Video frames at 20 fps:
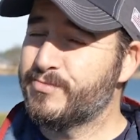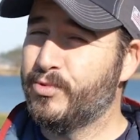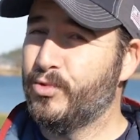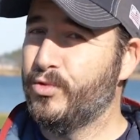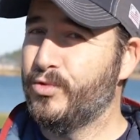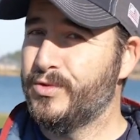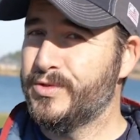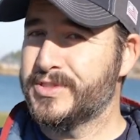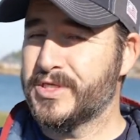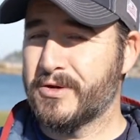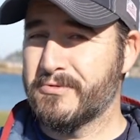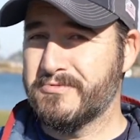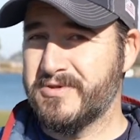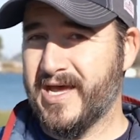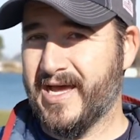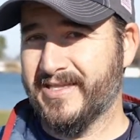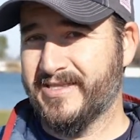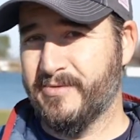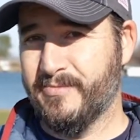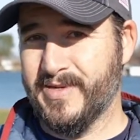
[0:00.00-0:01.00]
pools are
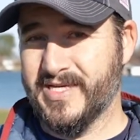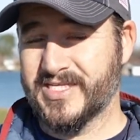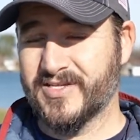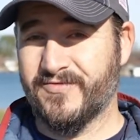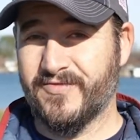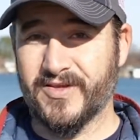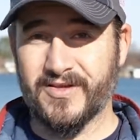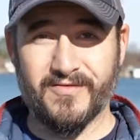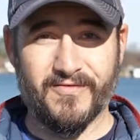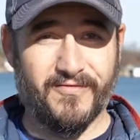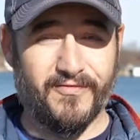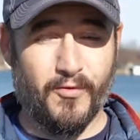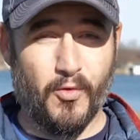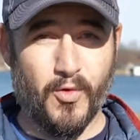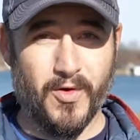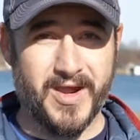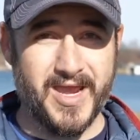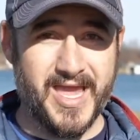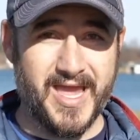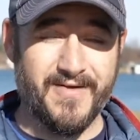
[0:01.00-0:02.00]
not the best fit
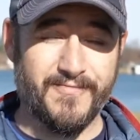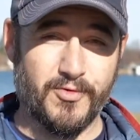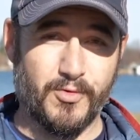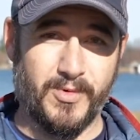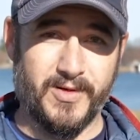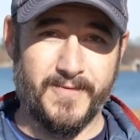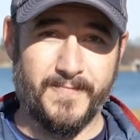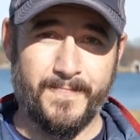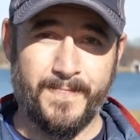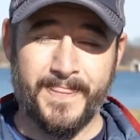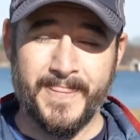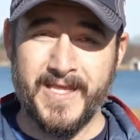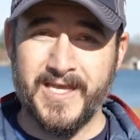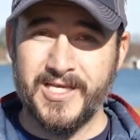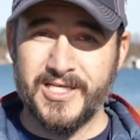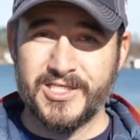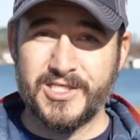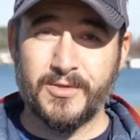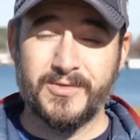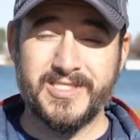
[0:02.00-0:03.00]
for everyone.
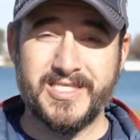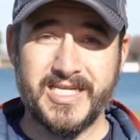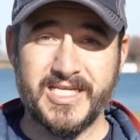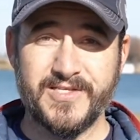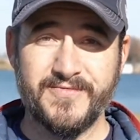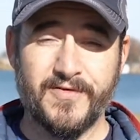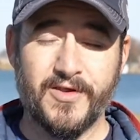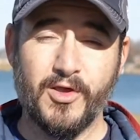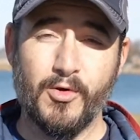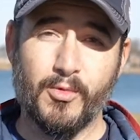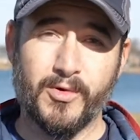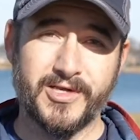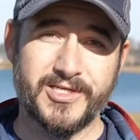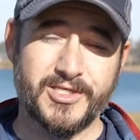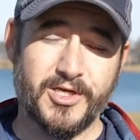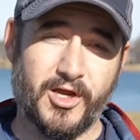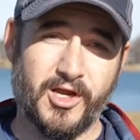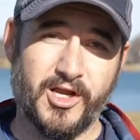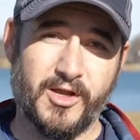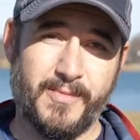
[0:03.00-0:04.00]
So in today's video, we're going to
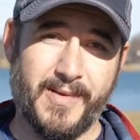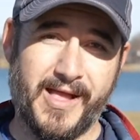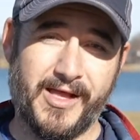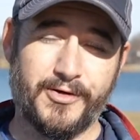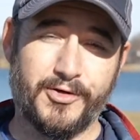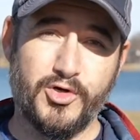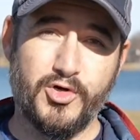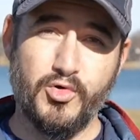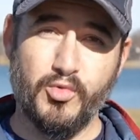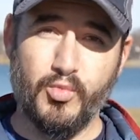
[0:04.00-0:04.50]
talk about who